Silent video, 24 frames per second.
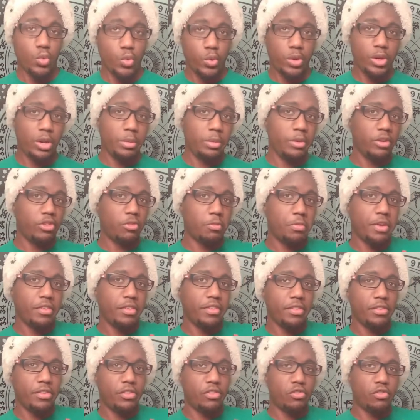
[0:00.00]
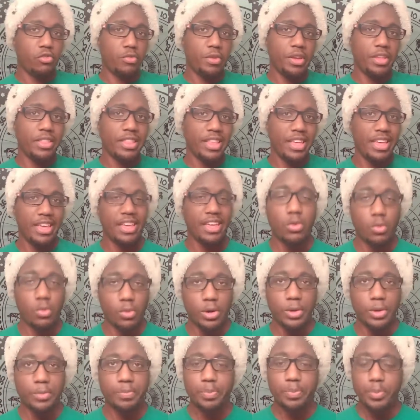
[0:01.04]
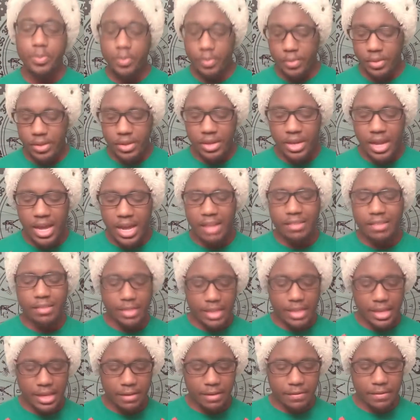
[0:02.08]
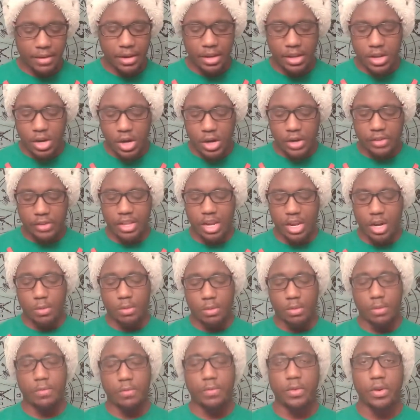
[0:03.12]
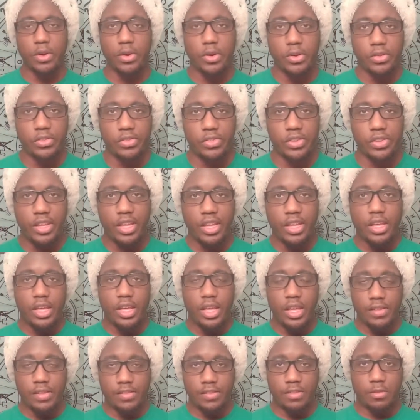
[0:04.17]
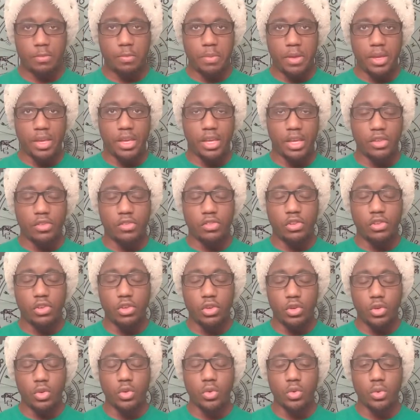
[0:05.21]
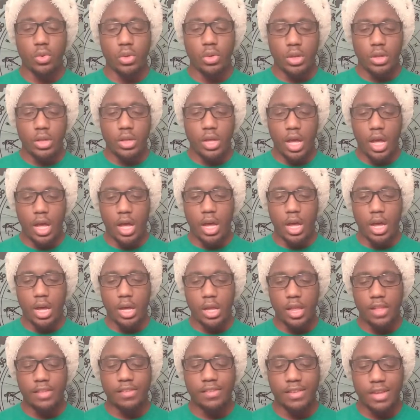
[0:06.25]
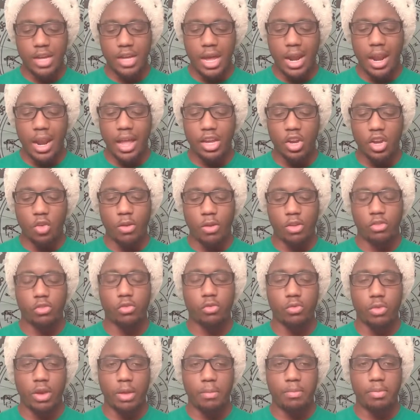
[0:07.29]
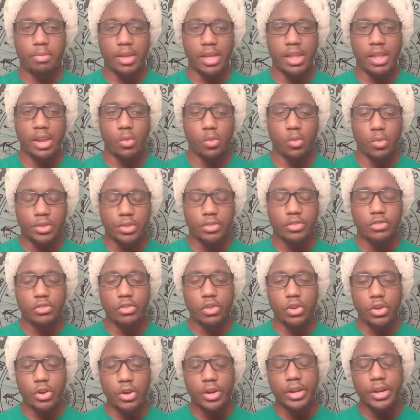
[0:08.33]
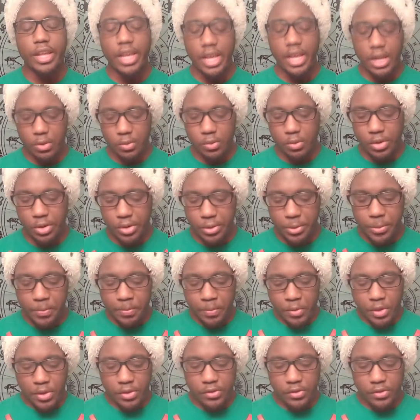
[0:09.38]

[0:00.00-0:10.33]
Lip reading: you're going to be expressing the strength inward. I like to think of any cards that are reverse, it's speaking to, it's kind of like a retrograde planet where it's turned inward.